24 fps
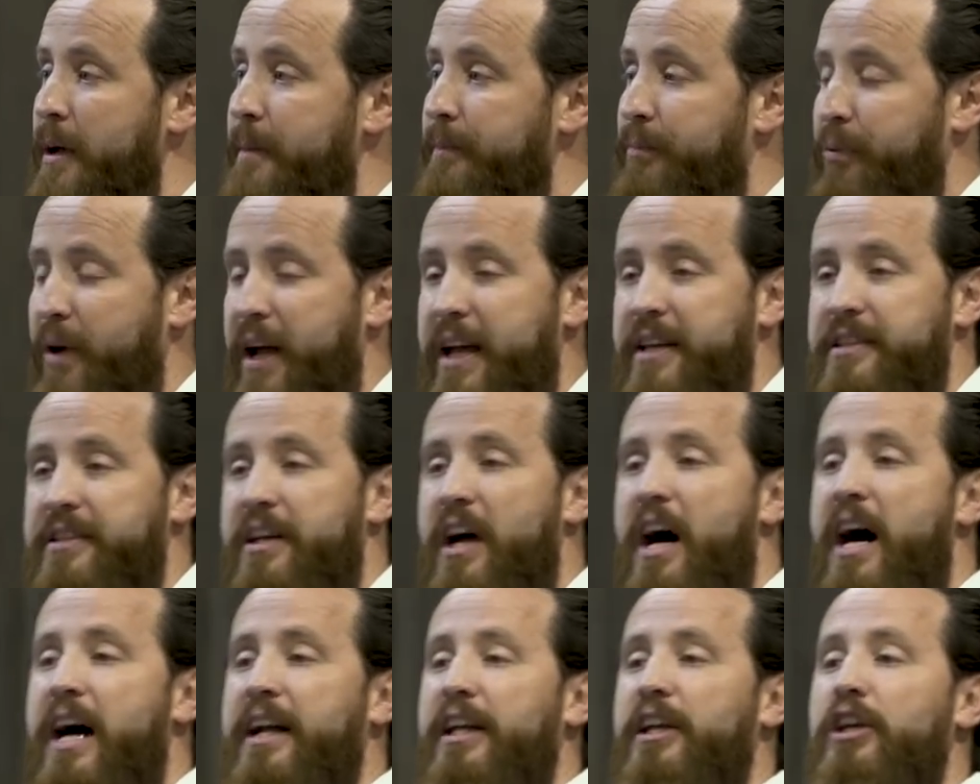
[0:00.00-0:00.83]
Praise
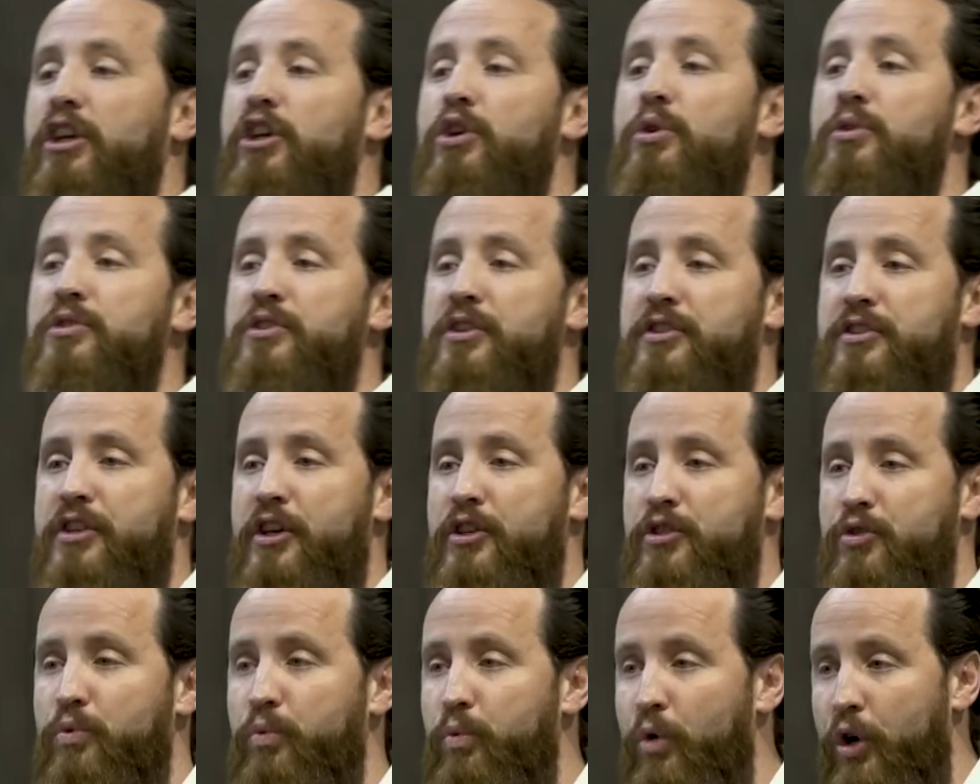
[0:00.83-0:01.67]
God, He uses
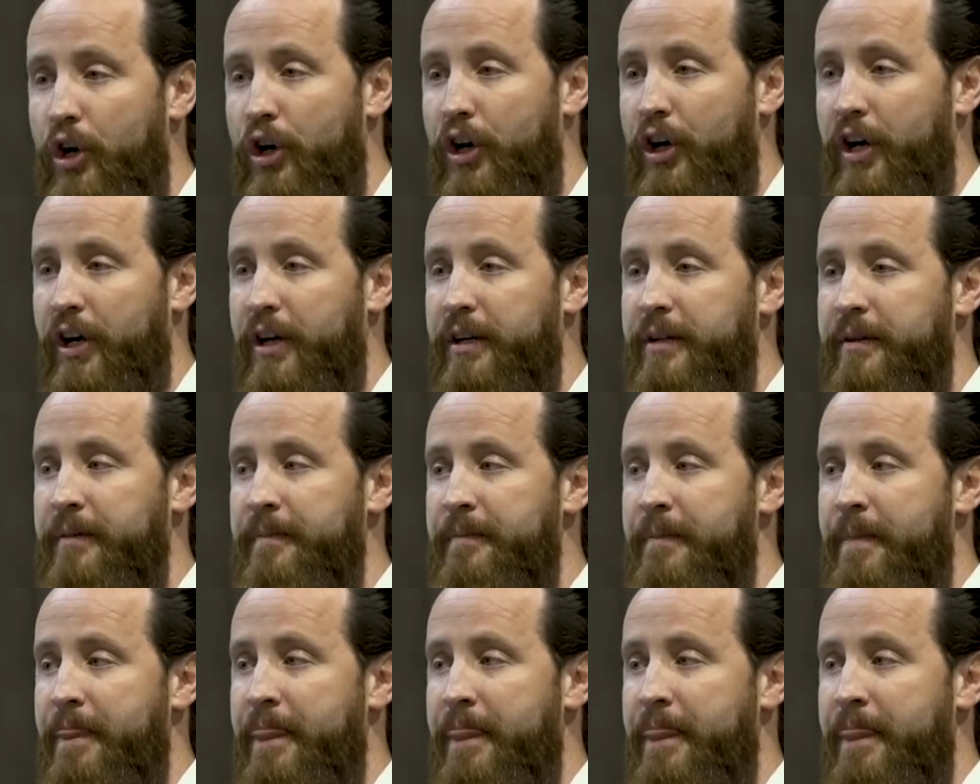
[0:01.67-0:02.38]
His word